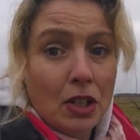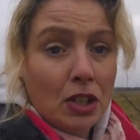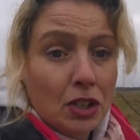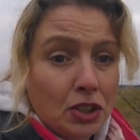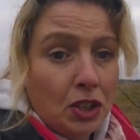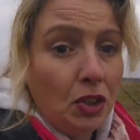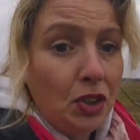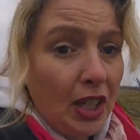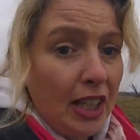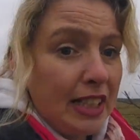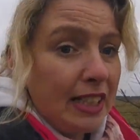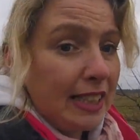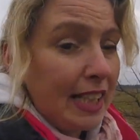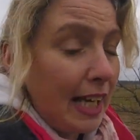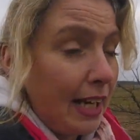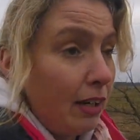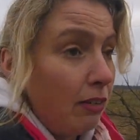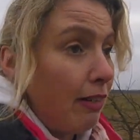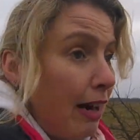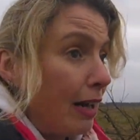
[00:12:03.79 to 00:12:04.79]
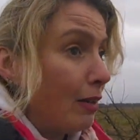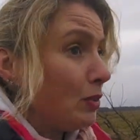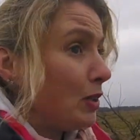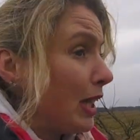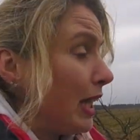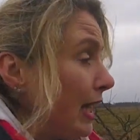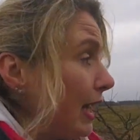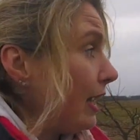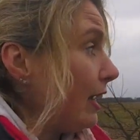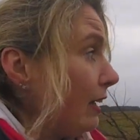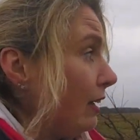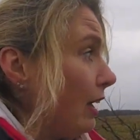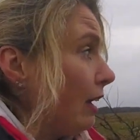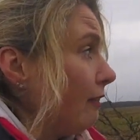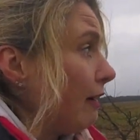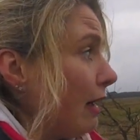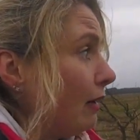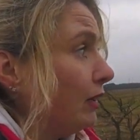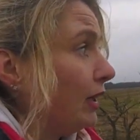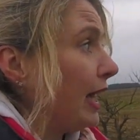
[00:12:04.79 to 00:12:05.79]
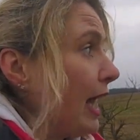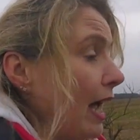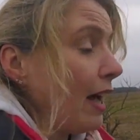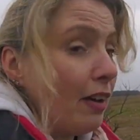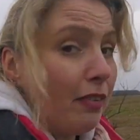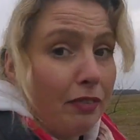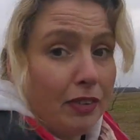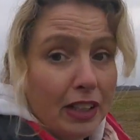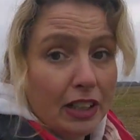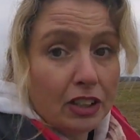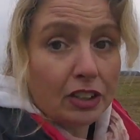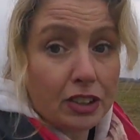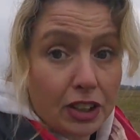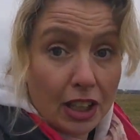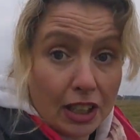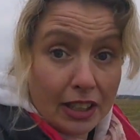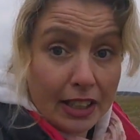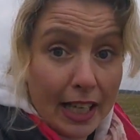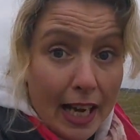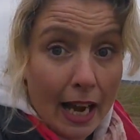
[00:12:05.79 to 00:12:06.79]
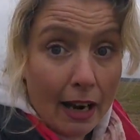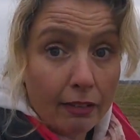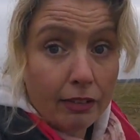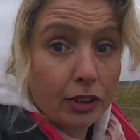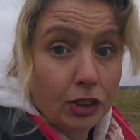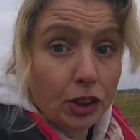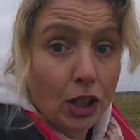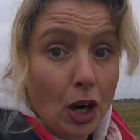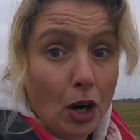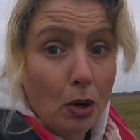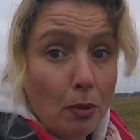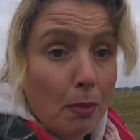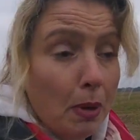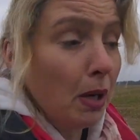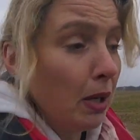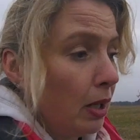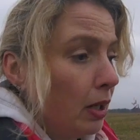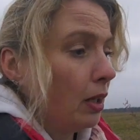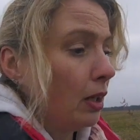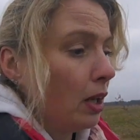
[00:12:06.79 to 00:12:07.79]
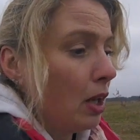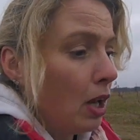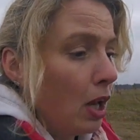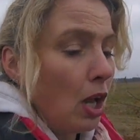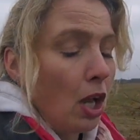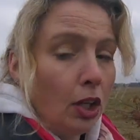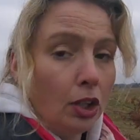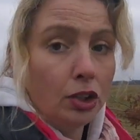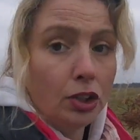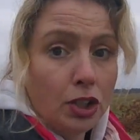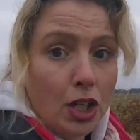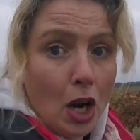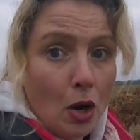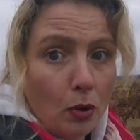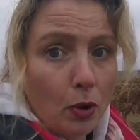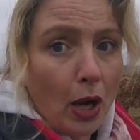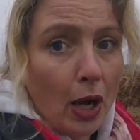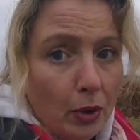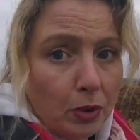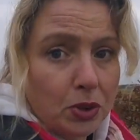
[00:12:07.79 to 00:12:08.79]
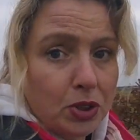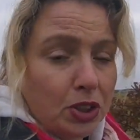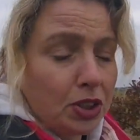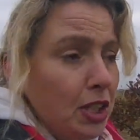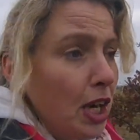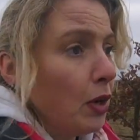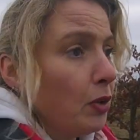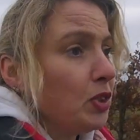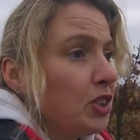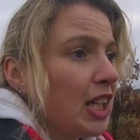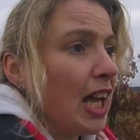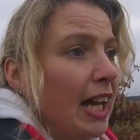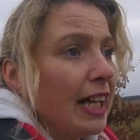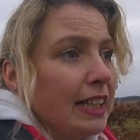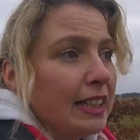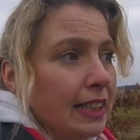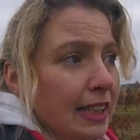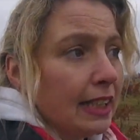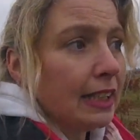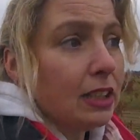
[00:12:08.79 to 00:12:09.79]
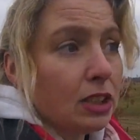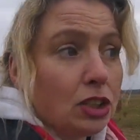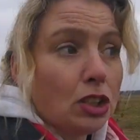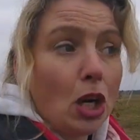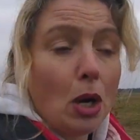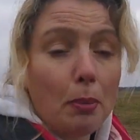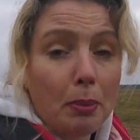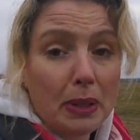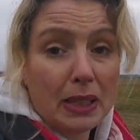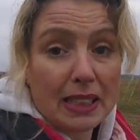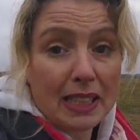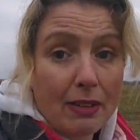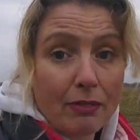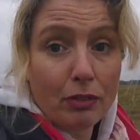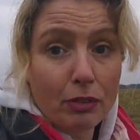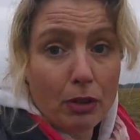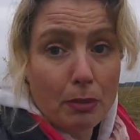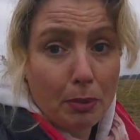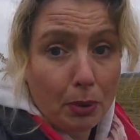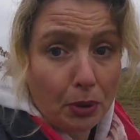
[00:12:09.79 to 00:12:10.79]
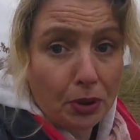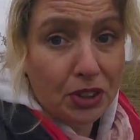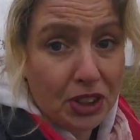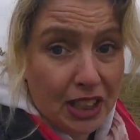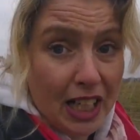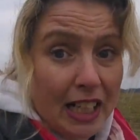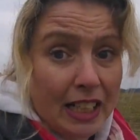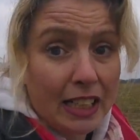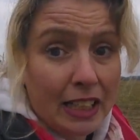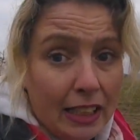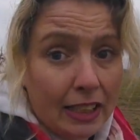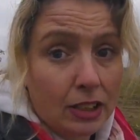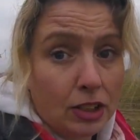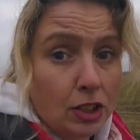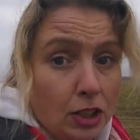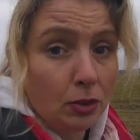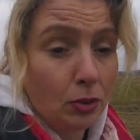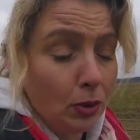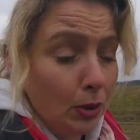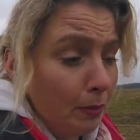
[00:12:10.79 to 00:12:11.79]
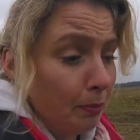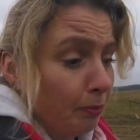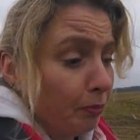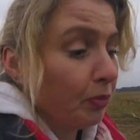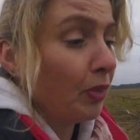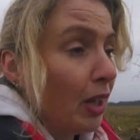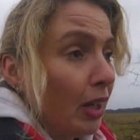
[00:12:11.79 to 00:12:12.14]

So they say around here, around the airfield and the aerodrome, no ghosts, no sightings, nobody's ever reported anything to them.